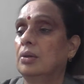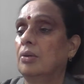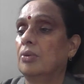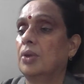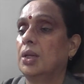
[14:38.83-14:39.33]

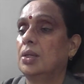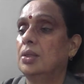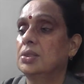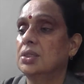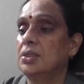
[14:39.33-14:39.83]
read
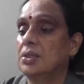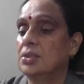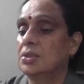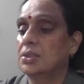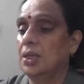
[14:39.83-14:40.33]
the
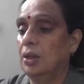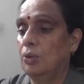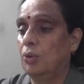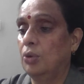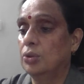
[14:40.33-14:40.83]
sentences
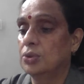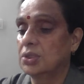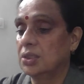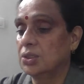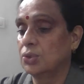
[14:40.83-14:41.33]
aloud. All those
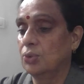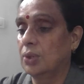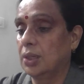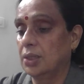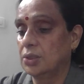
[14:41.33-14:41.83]
things you
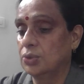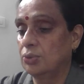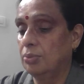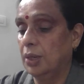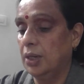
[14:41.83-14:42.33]
can
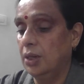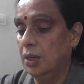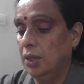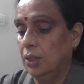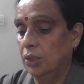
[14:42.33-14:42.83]
do by
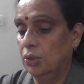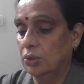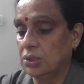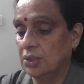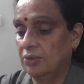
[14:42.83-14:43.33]

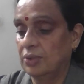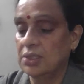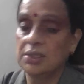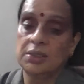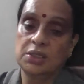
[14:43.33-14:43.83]
yourself.
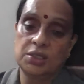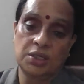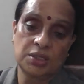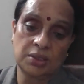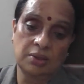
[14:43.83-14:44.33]
Listening
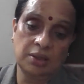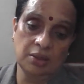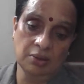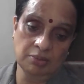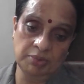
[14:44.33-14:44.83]
junction
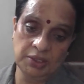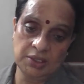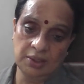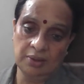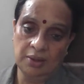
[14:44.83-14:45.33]
cannot be
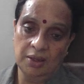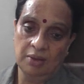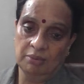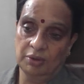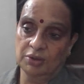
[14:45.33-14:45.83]
done
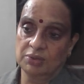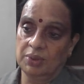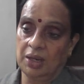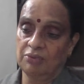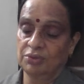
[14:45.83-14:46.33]
because
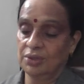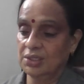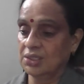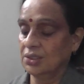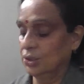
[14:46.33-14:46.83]
we have to
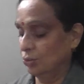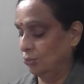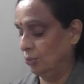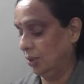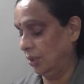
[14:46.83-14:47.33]
listen
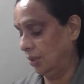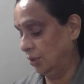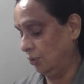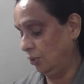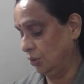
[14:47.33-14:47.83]
to
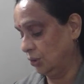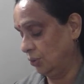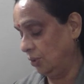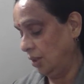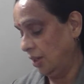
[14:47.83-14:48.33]
an
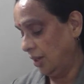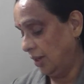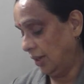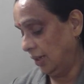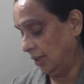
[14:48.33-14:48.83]
audio
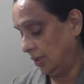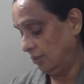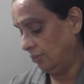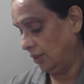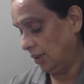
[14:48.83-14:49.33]
and
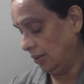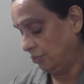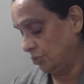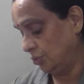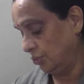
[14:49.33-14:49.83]
then we'll have
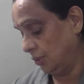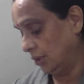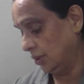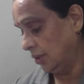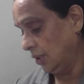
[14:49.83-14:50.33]
to do
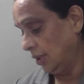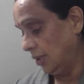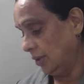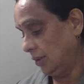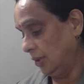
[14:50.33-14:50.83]
it.
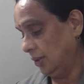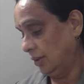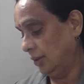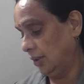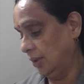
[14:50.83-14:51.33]

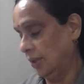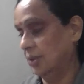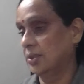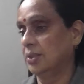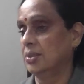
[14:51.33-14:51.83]
Then the
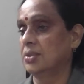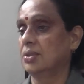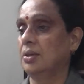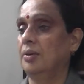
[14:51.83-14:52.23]
next is